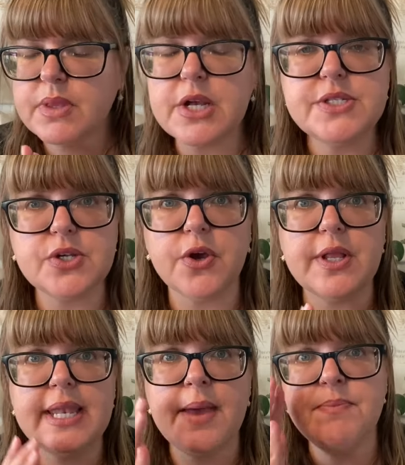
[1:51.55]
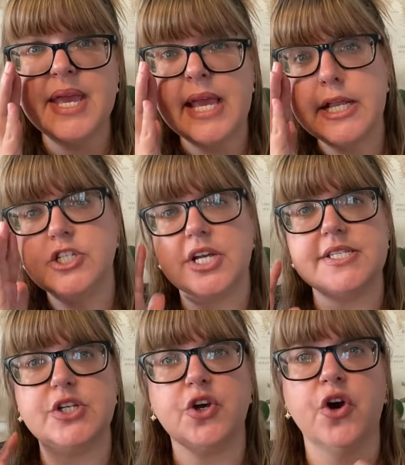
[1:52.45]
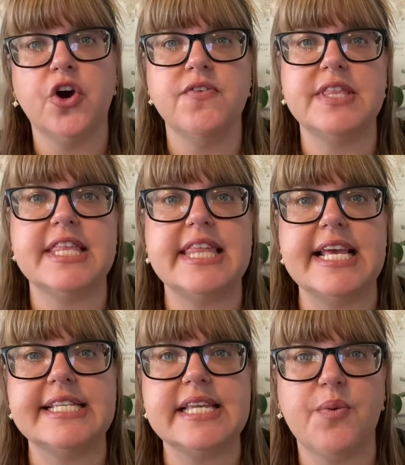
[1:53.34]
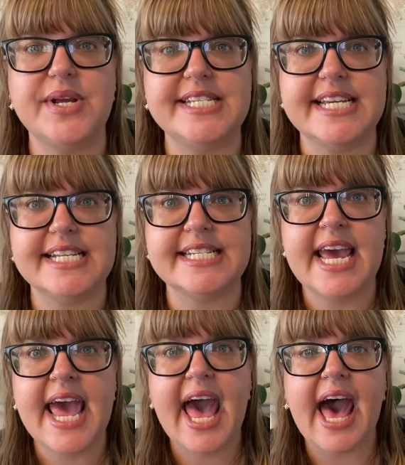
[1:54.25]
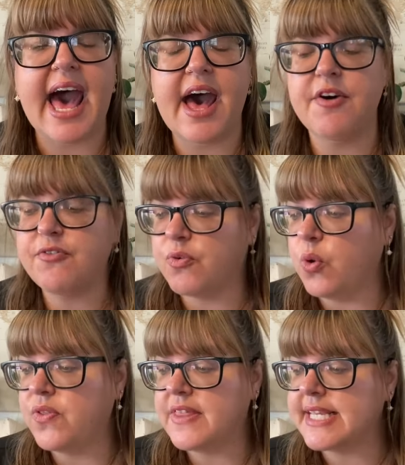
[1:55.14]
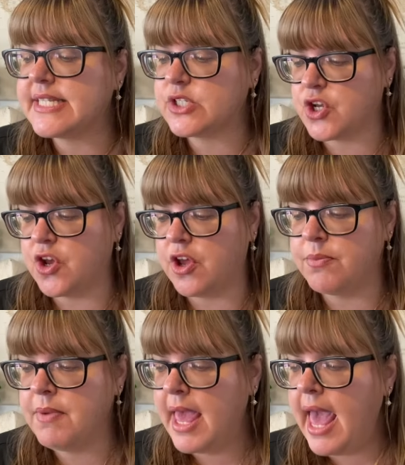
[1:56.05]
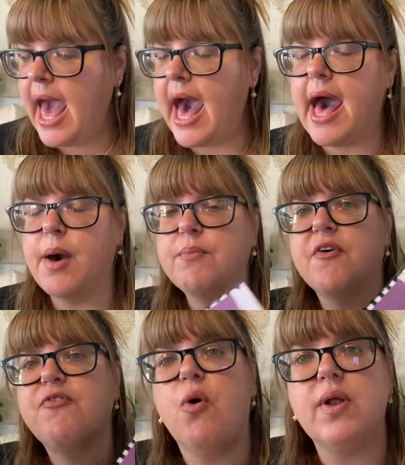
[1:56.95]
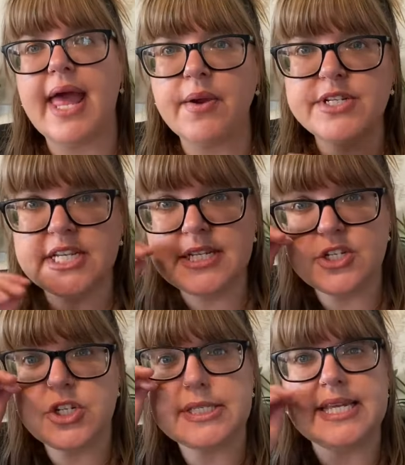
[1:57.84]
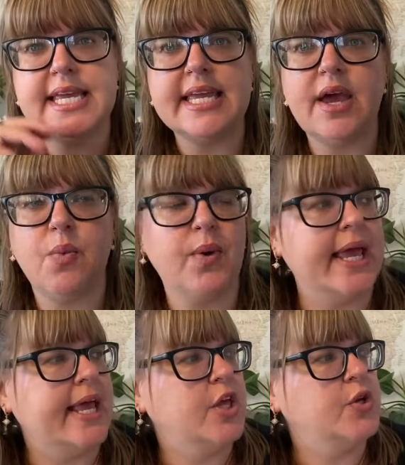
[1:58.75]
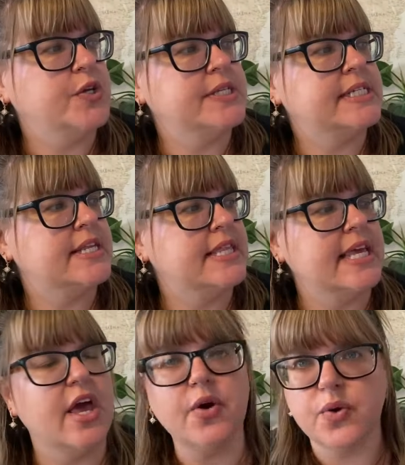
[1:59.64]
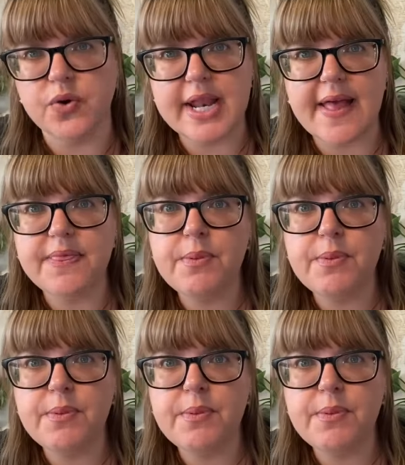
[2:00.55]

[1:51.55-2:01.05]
So let me just go over the things that we did for this term. For language and literacy, we used the Good and the